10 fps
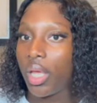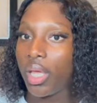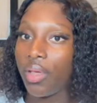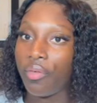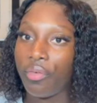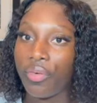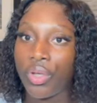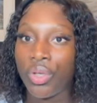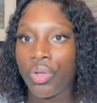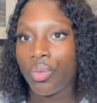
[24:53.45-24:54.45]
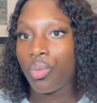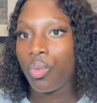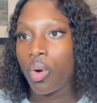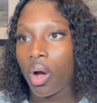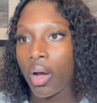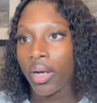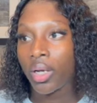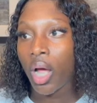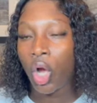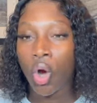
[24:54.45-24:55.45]
if you are
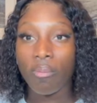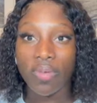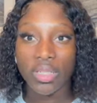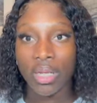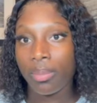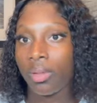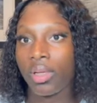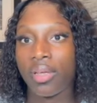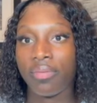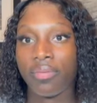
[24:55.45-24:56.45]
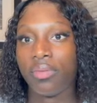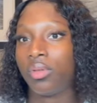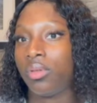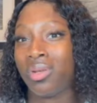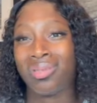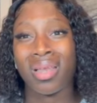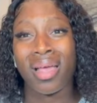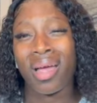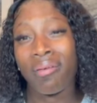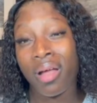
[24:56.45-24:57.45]
not comfortable, if there's
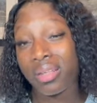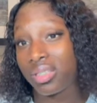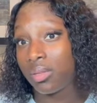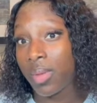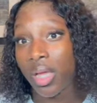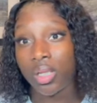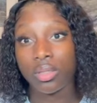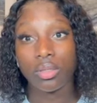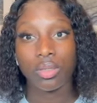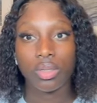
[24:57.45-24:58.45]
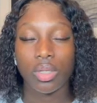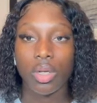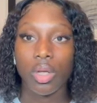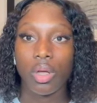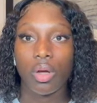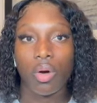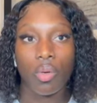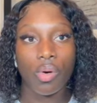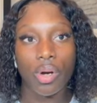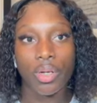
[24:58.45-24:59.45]
like harassment
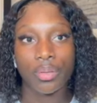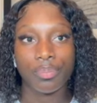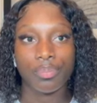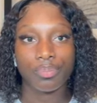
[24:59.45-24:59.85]
or